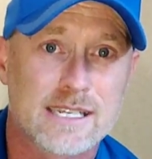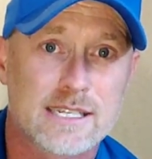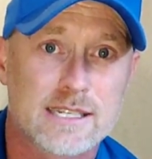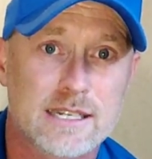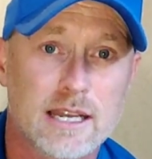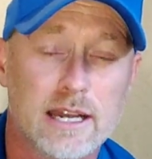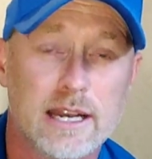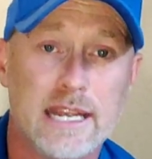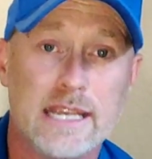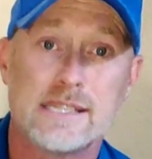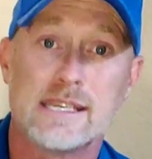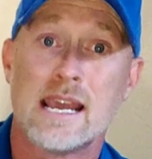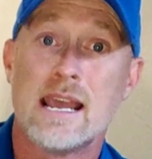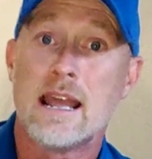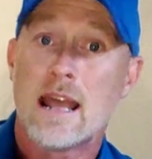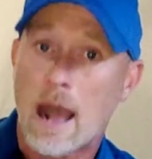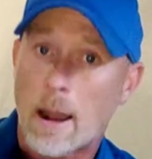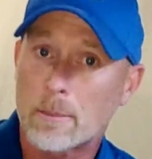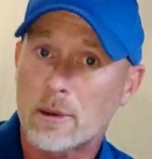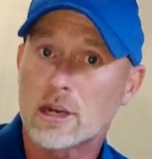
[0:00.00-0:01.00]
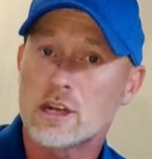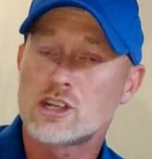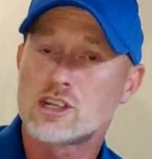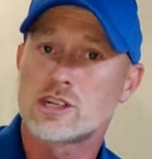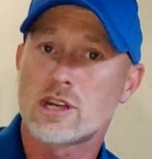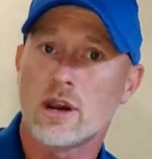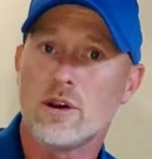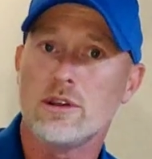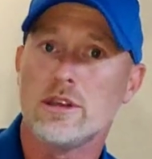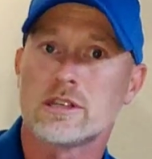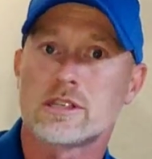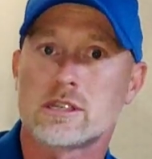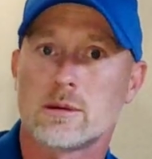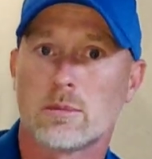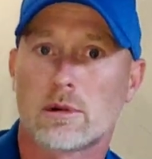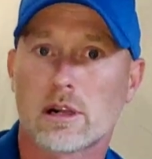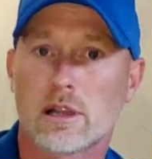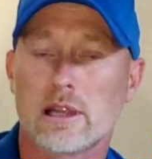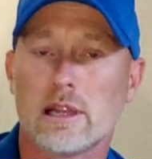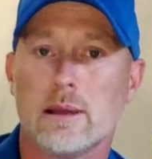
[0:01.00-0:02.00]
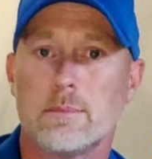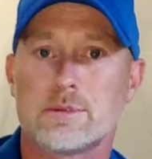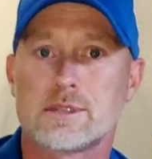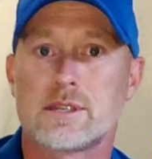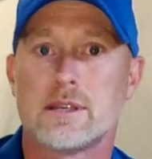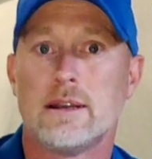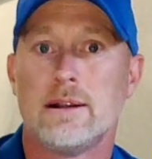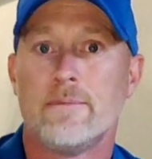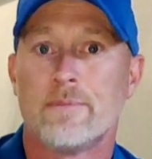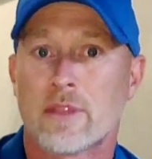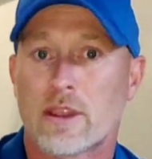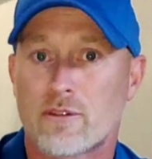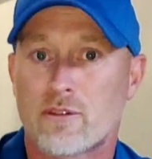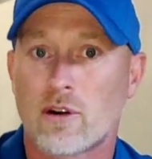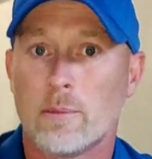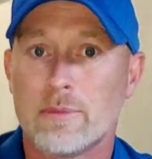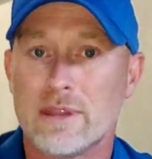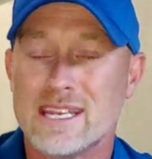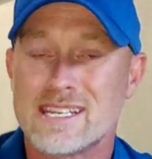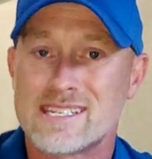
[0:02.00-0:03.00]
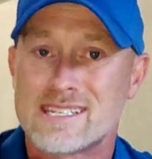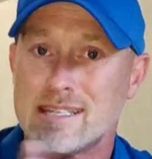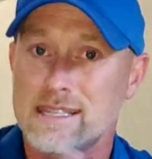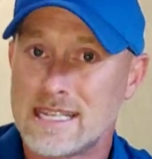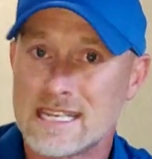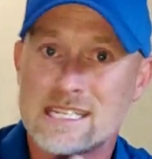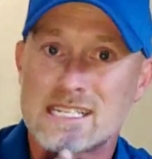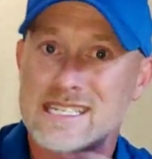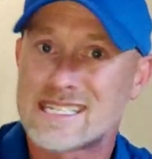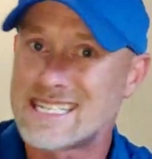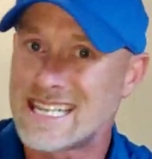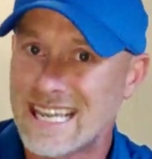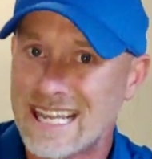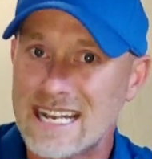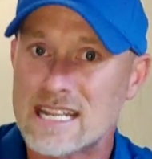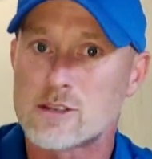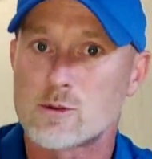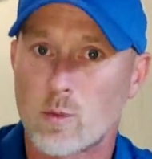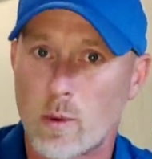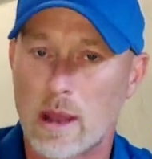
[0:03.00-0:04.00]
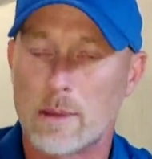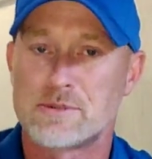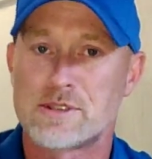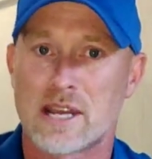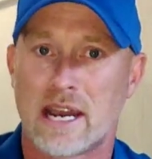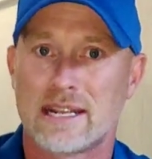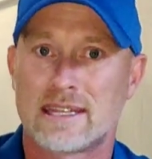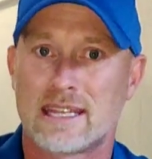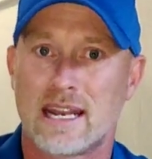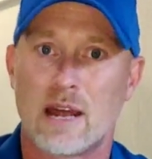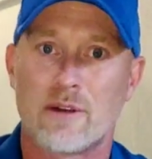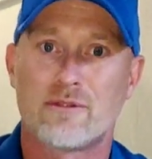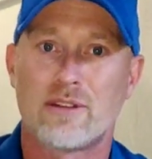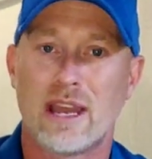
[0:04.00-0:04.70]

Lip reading: of studies. I'm going to show you some clips from this tennis website that I